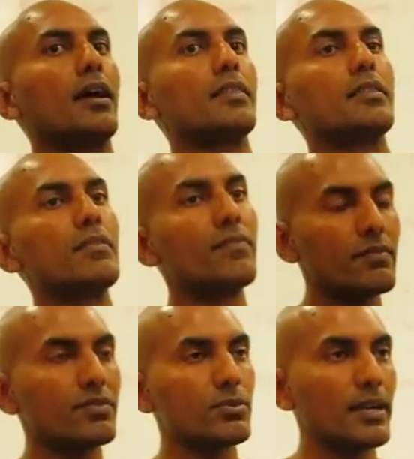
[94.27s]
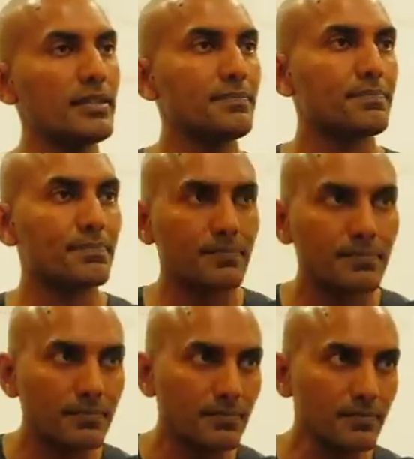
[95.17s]
And then the fifth one,
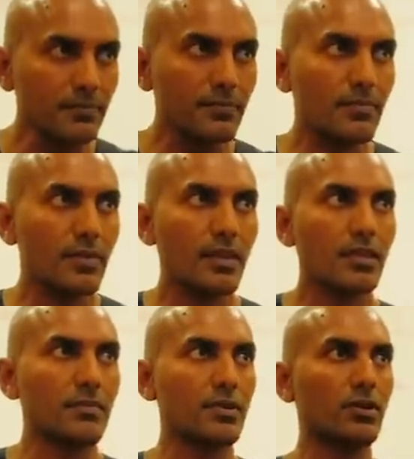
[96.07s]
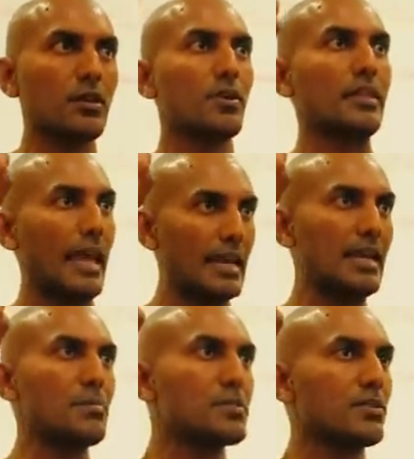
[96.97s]
talking about the 8
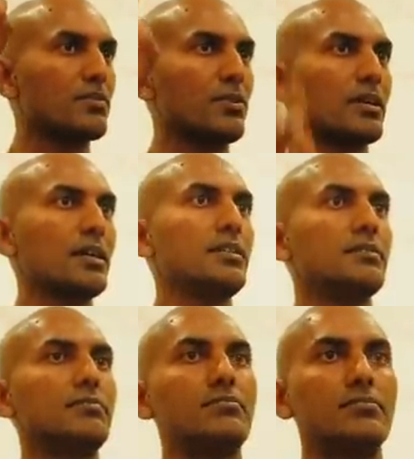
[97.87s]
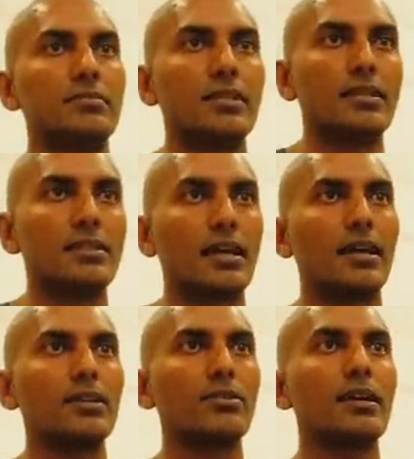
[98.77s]
limbs of yoga, the
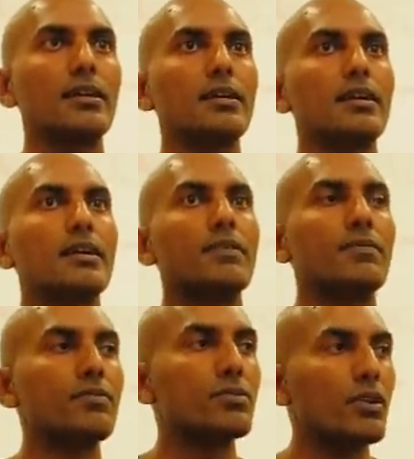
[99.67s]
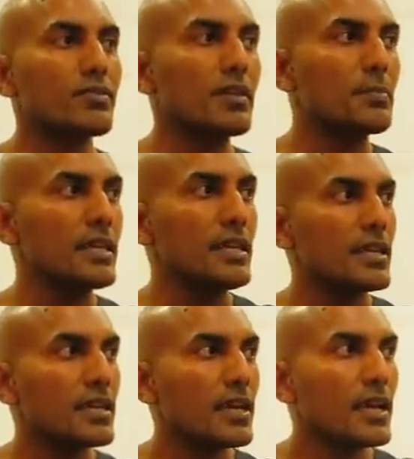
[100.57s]
Ashtanga yoga, the fifth one will
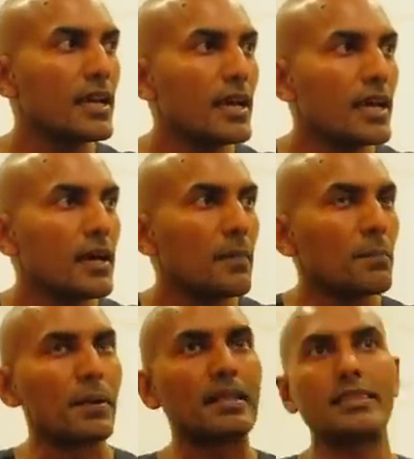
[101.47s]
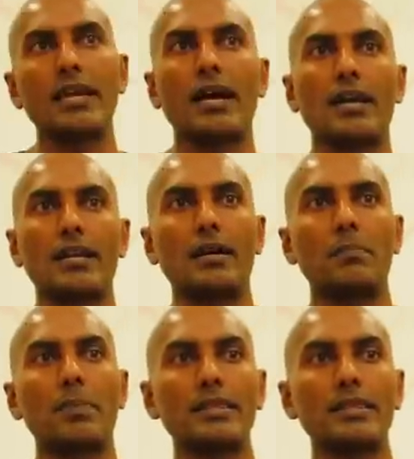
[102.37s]
be Pratyahara.